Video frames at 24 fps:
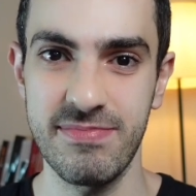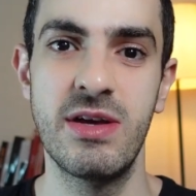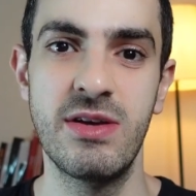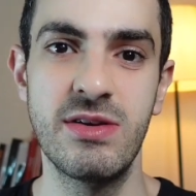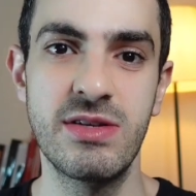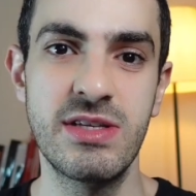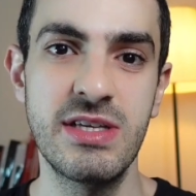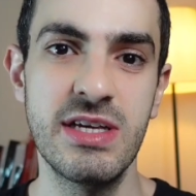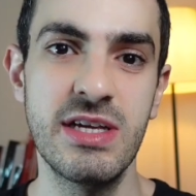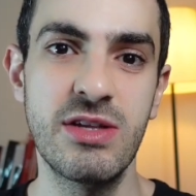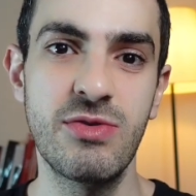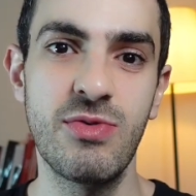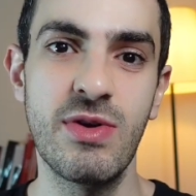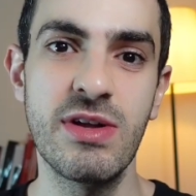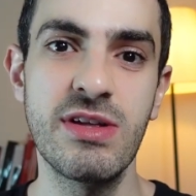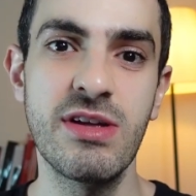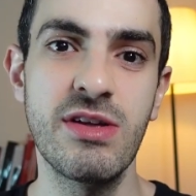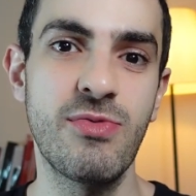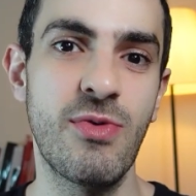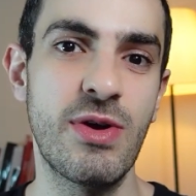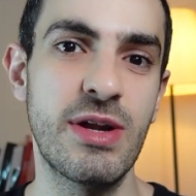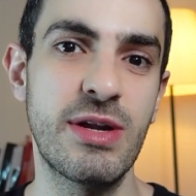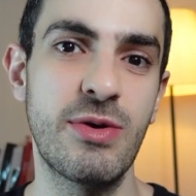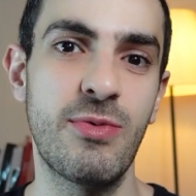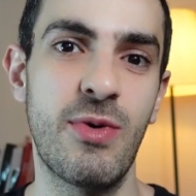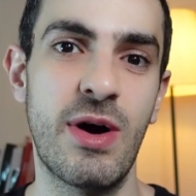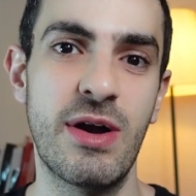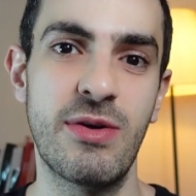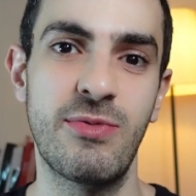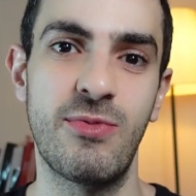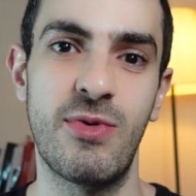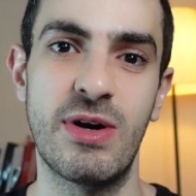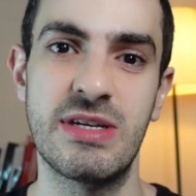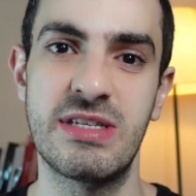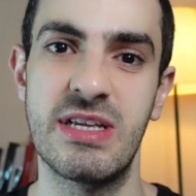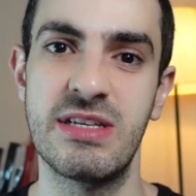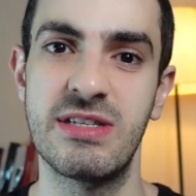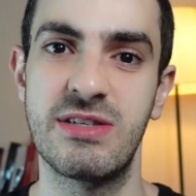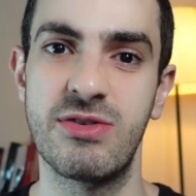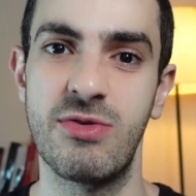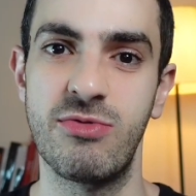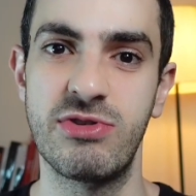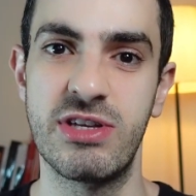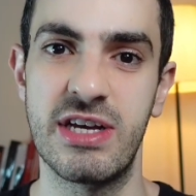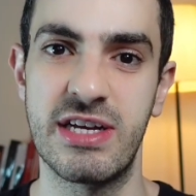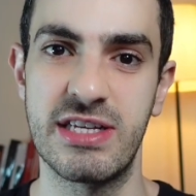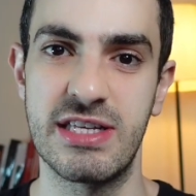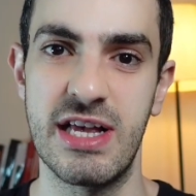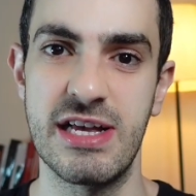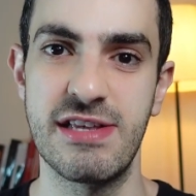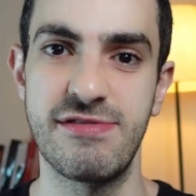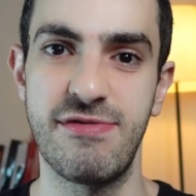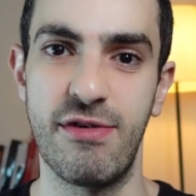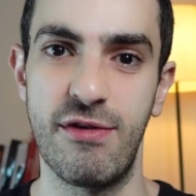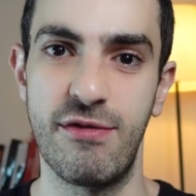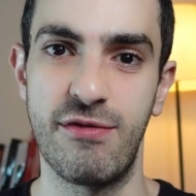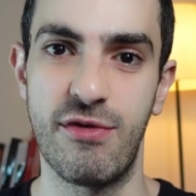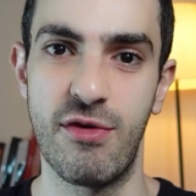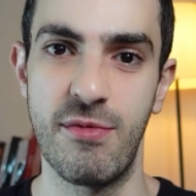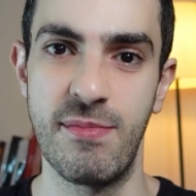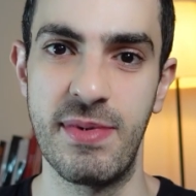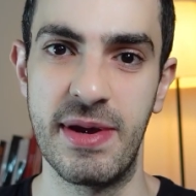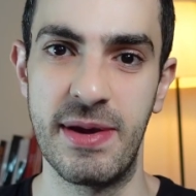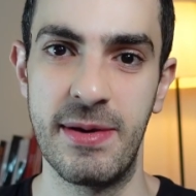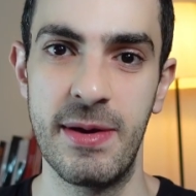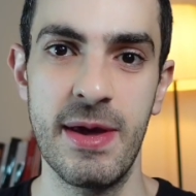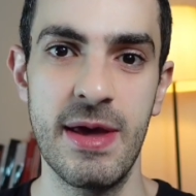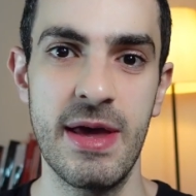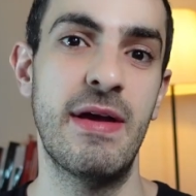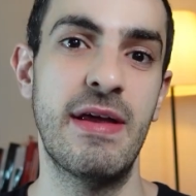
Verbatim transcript: You see, 2021 wasn't so successful for me.